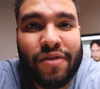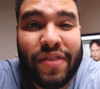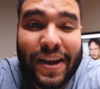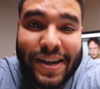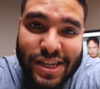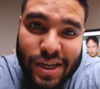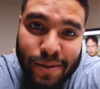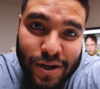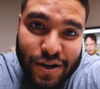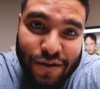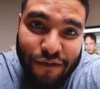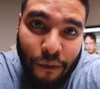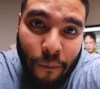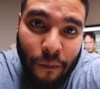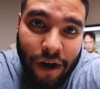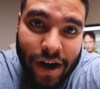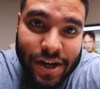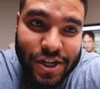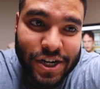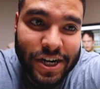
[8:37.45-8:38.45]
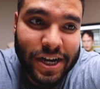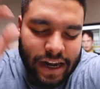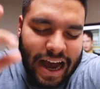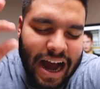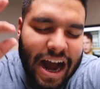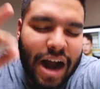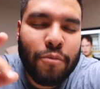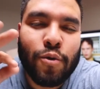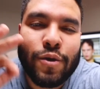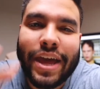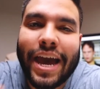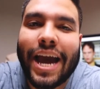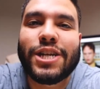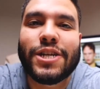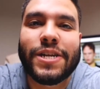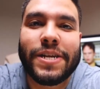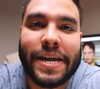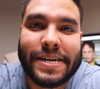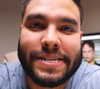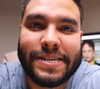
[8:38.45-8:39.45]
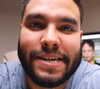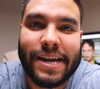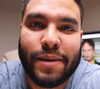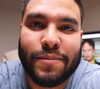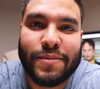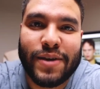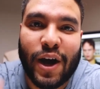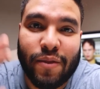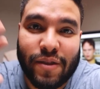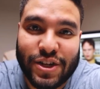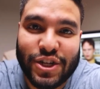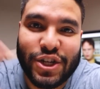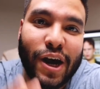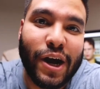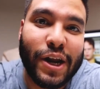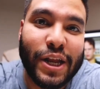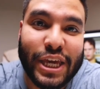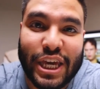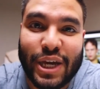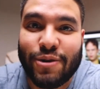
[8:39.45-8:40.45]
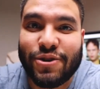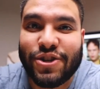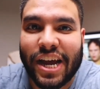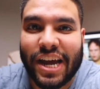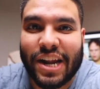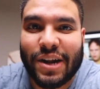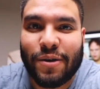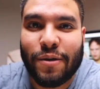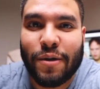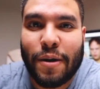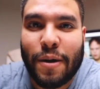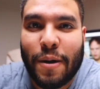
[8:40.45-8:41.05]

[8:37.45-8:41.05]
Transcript: Thanks so much for watching. I will catch you next time on the Johnny Q channel.